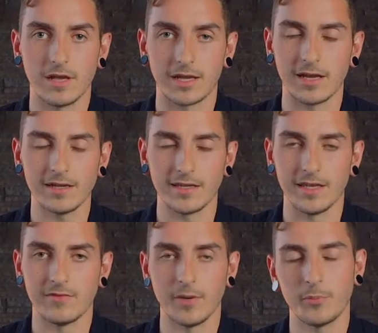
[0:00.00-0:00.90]
I kind of
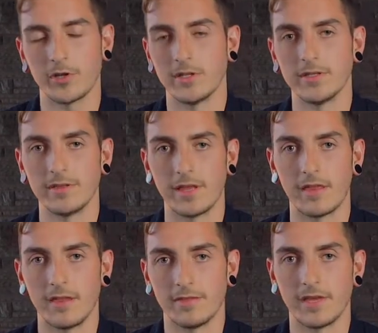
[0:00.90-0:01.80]
gave up on it
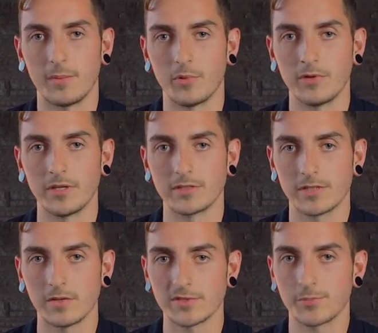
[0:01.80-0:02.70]
at that point.
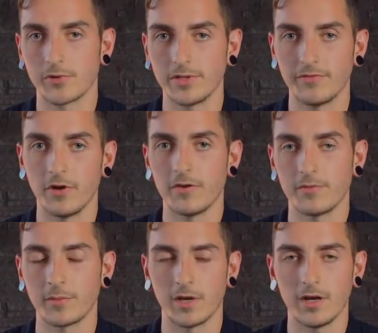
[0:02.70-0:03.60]
So I was pretty far
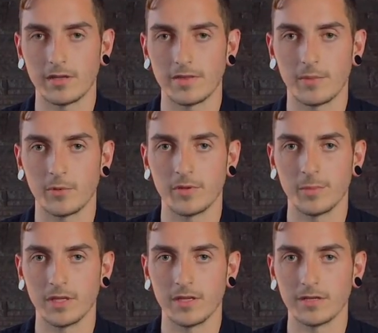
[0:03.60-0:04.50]
from God at that point
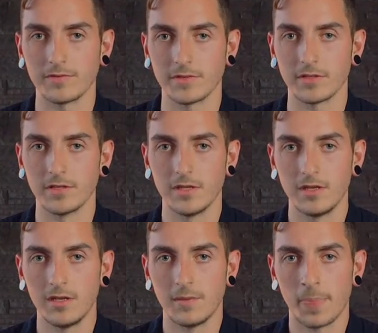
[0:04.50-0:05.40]
in my life, and
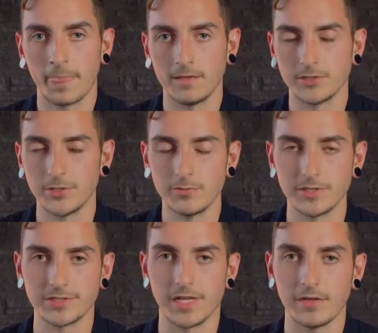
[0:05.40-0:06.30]
she
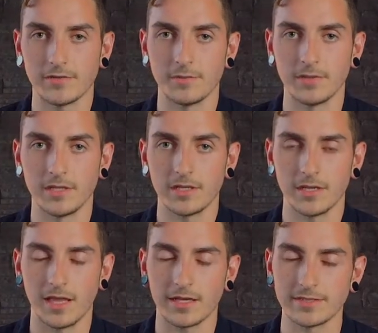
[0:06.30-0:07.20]
reached out to me,
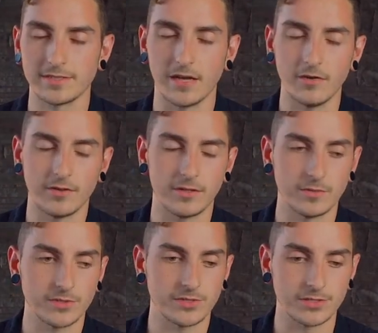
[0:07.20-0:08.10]
and I could tell that it
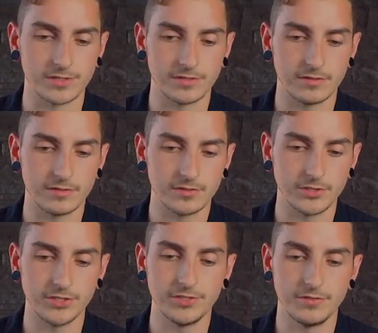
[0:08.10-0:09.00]
was just,
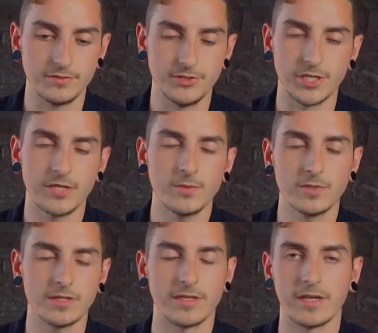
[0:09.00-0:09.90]
she
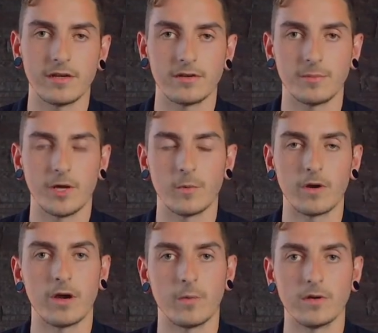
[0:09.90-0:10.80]
genuinely cared about
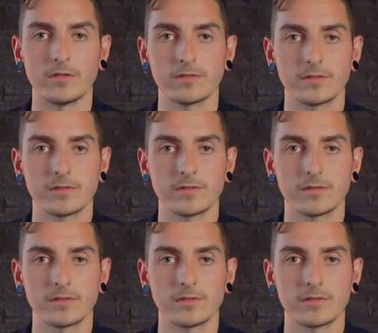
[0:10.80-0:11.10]
where I was